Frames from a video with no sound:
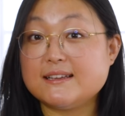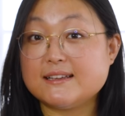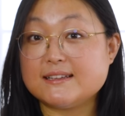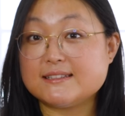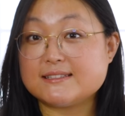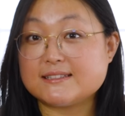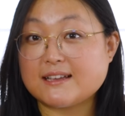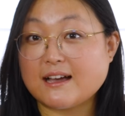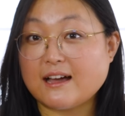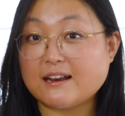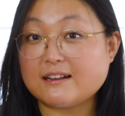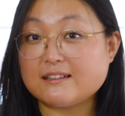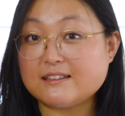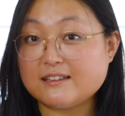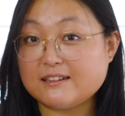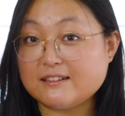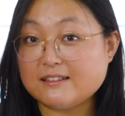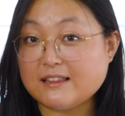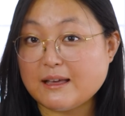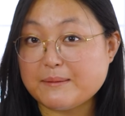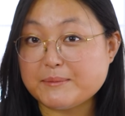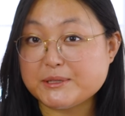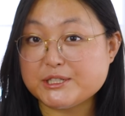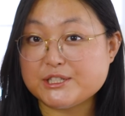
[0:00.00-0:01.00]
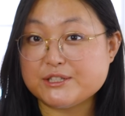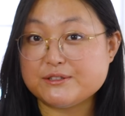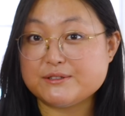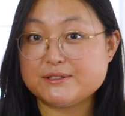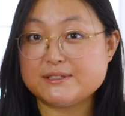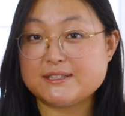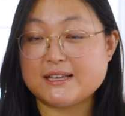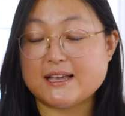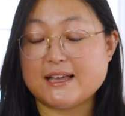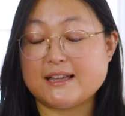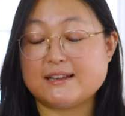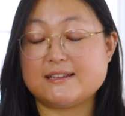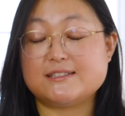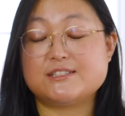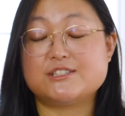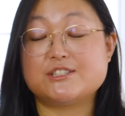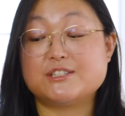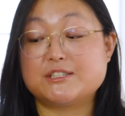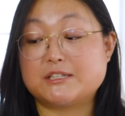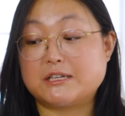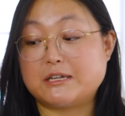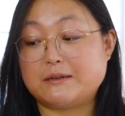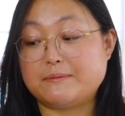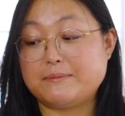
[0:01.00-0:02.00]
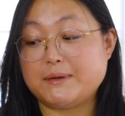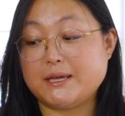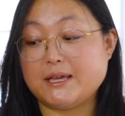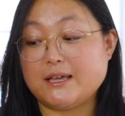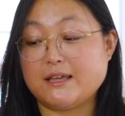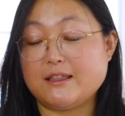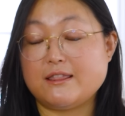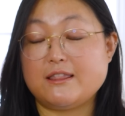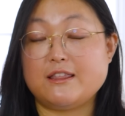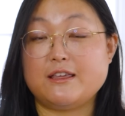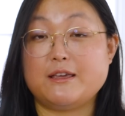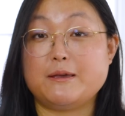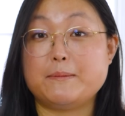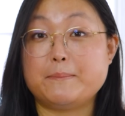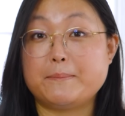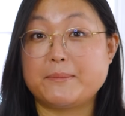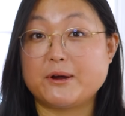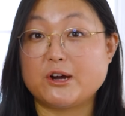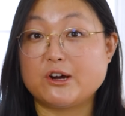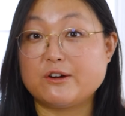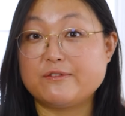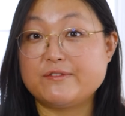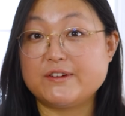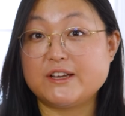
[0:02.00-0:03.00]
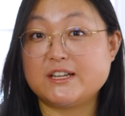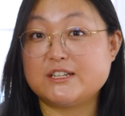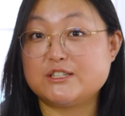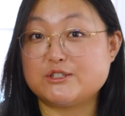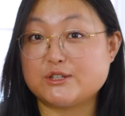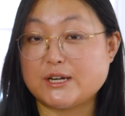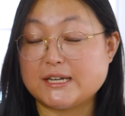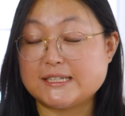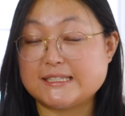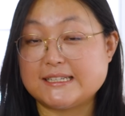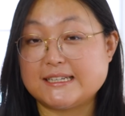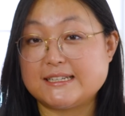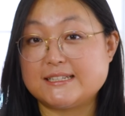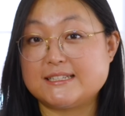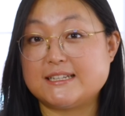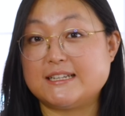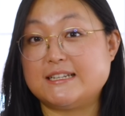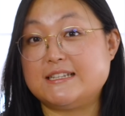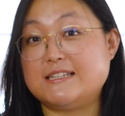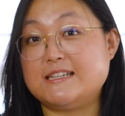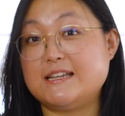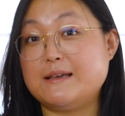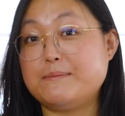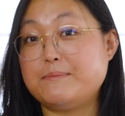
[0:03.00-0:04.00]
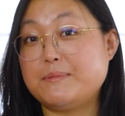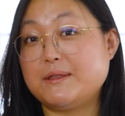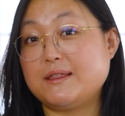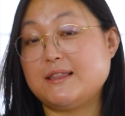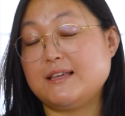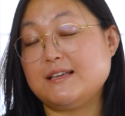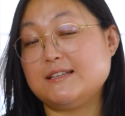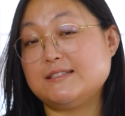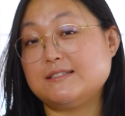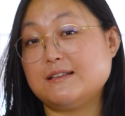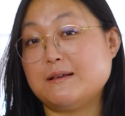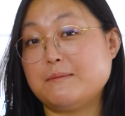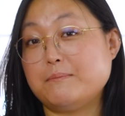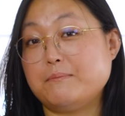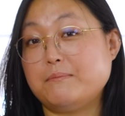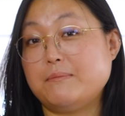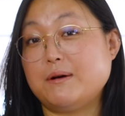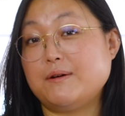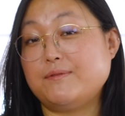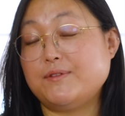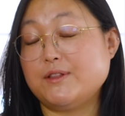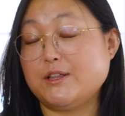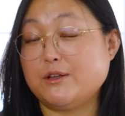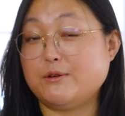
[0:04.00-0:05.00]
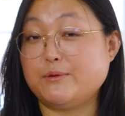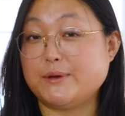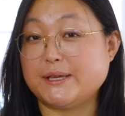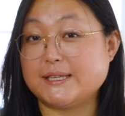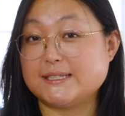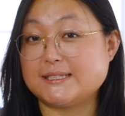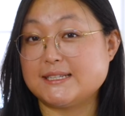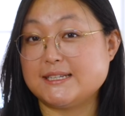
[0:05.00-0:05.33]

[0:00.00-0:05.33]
it's got a little lemon juice, and it's just gonna be the perfect dressing to dip these buffalo wings